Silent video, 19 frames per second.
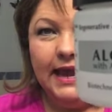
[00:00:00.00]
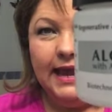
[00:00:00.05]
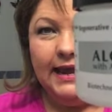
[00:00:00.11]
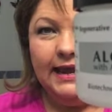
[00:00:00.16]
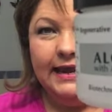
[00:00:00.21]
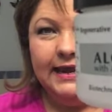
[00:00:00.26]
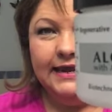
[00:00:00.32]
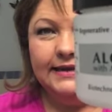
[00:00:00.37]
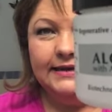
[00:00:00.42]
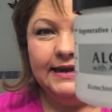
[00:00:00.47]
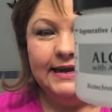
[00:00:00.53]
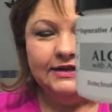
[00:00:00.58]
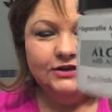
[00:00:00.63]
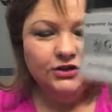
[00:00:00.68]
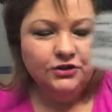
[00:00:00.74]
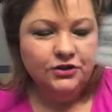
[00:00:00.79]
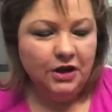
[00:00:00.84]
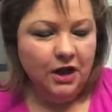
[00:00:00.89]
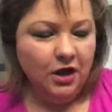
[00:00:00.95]
And
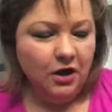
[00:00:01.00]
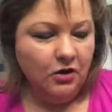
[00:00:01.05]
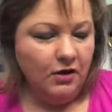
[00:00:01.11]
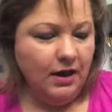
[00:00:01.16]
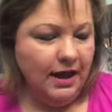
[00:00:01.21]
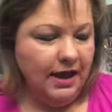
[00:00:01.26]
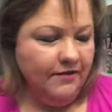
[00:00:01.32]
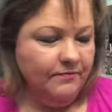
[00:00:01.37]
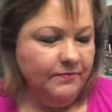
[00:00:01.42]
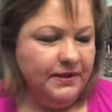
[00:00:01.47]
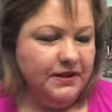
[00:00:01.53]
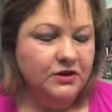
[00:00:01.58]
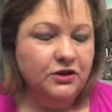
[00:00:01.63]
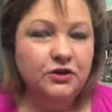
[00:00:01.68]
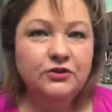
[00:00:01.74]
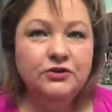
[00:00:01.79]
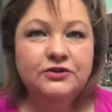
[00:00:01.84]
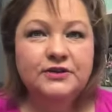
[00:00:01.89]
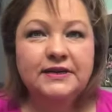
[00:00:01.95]
as you know, I've been
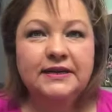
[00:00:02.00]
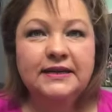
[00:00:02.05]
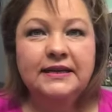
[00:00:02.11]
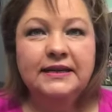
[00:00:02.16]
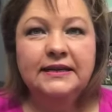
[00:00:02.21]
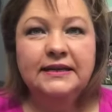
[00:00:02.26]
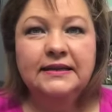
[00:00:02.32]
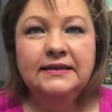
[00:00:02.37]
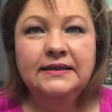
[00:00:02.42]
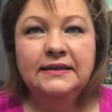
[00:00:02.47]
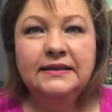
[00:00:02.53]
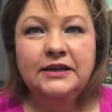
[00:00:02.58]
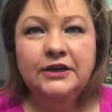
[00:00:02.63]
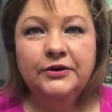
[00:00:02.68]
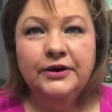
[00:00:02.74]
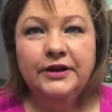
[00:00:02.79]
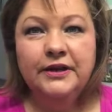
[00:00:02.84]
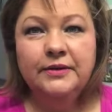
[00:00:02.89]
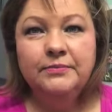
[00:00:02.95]
using the
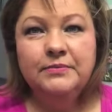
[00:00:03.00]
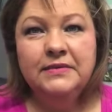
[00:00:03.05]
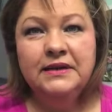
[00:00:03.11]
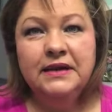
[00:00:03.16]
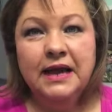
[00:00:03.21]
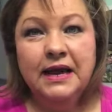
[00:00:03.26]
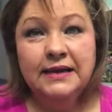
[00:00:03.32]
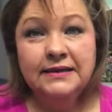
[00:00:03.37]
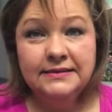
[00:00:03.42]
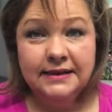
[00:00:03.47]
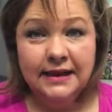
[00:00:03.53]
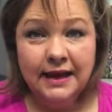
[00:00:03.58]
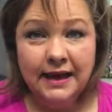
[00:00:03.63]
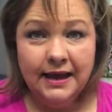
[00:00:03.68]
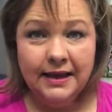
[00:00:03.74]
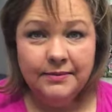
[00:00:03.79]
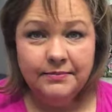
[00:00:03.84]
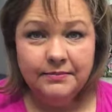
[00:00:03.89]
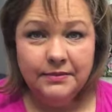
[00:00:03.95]
Nerium
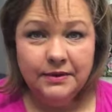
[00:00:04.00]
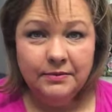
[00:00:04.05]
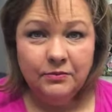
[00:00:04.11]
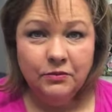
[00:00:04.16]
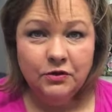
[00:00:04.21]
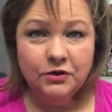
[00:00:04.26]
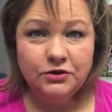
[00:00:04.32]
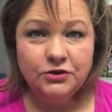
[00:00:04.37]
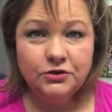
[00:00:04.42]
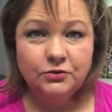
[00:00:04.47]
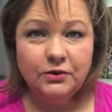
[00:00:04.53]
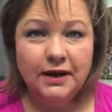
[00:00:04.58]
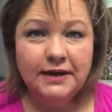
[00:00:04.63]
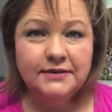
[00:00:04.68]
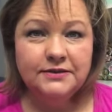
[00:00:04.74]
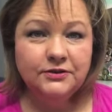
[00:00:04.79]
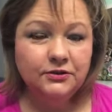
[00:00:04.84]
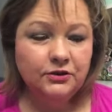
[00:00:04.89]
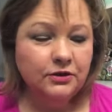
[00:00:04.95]
Nighttime
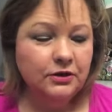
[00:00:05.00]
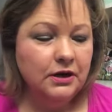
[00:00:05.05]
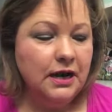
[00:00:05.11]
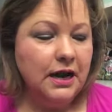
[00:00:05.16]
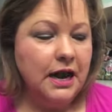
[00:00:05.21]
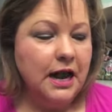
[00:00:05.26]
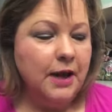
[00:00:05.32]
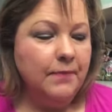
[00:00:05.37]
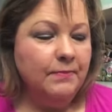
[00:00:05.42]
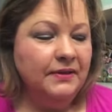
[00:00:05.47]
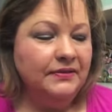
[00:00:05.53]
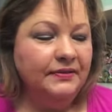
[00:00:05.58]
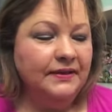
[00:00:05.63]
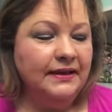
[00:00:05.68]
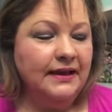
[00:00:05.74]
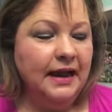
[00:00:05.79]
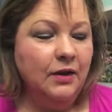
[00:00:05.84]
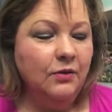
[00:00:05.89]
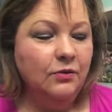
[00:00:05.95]
Moisturizer, but
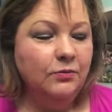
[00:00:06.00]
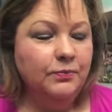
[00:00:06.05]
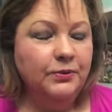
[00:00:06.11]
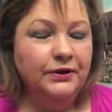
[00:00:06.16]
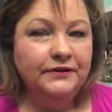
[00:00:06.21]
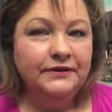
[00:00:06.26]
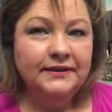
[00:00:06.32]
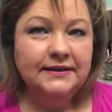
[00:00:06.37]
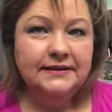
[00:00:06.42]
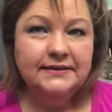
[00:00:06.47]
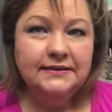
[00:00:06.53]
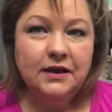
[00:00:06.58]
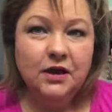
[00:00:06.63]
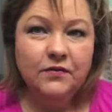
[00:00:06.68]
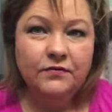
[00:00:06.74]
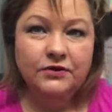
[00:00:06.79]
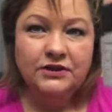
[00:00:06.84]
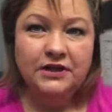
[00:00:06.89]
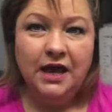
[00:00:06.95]
then I will put this
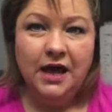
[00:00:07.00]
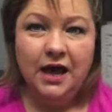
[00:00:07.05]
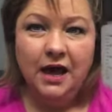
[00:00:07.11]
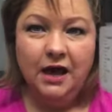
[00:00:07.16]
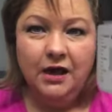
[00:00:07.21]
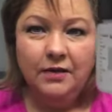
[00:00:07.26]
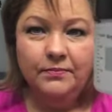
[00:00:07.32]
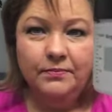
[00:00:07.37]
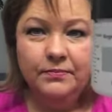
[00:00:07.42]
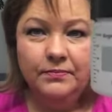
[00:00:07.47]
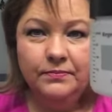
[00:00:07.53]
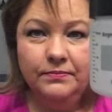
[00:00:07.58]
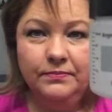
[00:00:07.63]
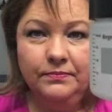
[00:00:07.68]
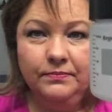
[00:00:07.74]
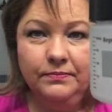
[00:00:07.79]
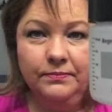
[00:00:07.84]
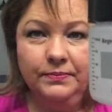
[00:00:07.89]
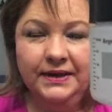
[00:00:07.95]
over top
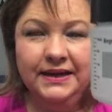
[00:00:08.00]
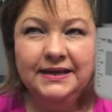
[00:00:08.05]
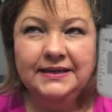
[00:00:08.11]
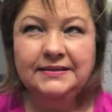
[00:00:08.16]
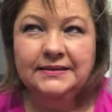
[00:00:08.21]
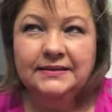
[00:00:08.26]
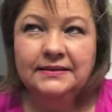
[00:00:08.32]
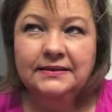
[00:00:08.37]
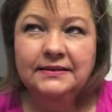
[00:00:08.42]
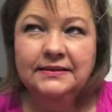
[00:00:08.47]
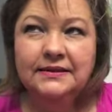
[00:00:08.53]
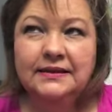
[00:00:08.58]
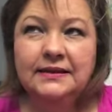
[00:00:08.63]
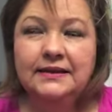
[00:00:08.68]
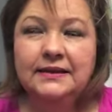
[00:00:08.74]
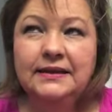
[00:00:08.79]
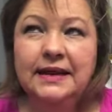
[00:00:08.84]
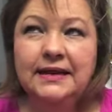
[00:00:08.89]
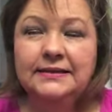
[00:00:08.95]
because
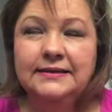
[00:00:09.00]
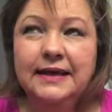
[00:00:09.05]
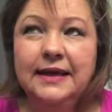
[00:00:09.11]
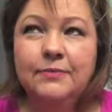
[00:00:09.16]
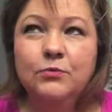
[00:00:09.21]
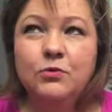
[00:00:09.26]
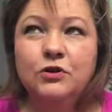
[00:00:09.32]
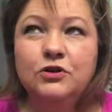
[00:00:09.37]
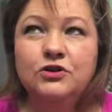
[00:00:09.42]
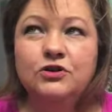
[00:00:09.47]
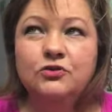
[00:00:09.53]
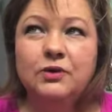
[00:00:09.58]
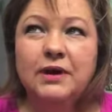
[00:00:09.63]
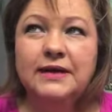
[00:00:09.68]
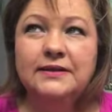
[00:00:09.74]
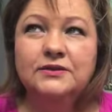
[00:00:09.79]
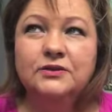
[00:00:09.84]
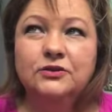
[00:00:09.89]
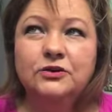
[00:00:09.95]
the Nighttime
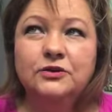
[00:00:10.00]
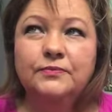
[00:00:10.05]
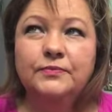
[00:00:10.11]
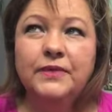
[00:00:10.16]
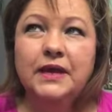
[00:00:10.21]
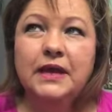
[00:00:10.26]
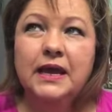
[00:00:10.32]
Moisturizer